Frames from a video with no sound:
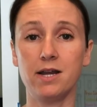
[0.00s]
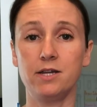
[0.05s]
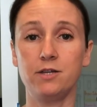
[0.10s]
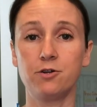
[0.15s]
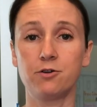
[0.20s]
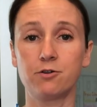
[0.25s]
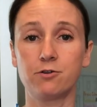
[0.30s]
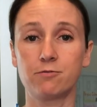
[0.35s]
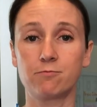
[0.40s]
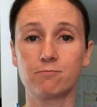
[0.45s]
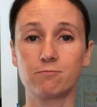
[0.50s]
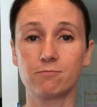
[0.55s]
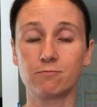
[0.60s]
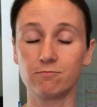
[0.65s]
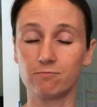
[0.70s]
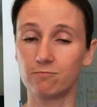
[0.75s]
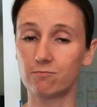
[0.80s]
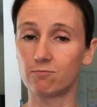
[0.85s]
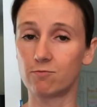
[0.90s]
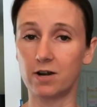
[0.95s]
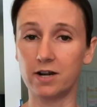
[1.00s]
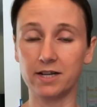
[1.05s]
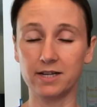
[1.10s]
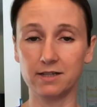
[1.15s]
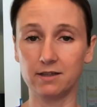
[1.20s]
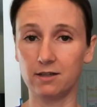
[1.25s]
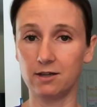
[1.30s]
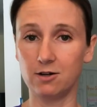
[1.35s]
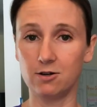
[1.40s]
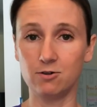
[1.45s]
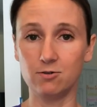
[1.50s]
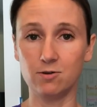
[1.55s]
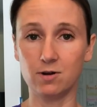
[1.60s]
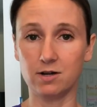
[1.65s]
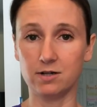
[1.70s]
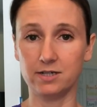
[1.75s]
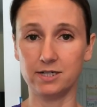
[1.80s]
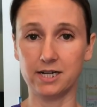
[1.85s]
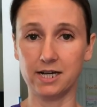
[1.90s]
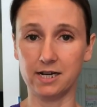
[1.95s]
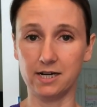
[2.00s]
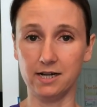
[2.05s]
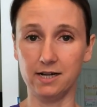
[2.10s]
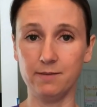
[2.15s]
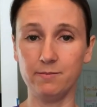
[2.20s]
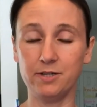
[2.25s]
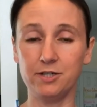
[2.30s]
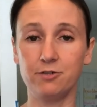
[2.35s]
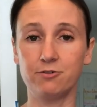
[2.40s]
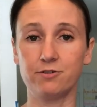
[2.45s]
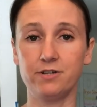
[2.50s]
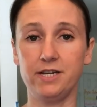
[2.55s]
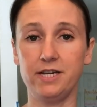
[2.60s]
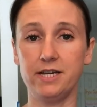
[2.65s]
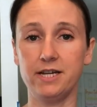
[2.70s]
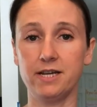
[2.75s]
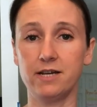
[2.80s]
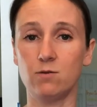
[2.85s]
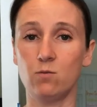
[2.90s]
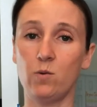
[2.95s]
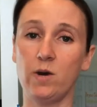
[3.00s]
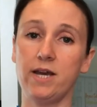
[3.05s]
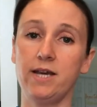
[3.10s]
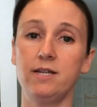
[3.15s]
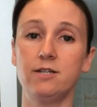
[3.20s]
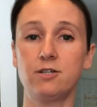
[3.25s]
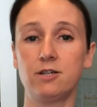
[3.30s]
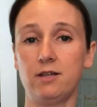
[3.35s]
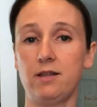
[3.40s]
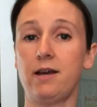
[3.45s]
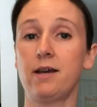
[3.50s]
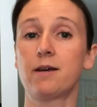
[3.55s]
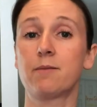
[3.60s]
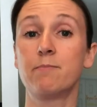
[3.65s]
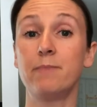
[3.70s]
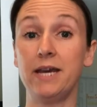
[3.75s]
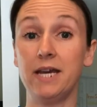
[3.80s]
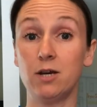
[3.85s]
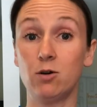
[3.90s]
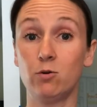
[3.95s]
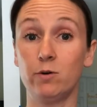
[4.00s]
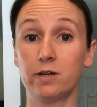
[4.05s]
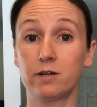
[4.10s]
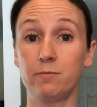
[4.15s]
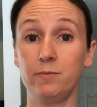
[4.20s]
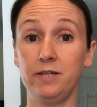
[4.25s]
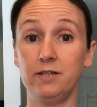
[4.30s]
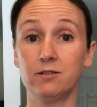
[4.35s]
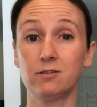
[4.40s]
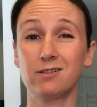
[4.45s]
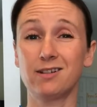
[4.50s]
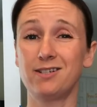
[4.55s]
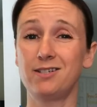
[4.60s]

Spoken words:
and you're running low on time and you're needing a way to like make quick meals,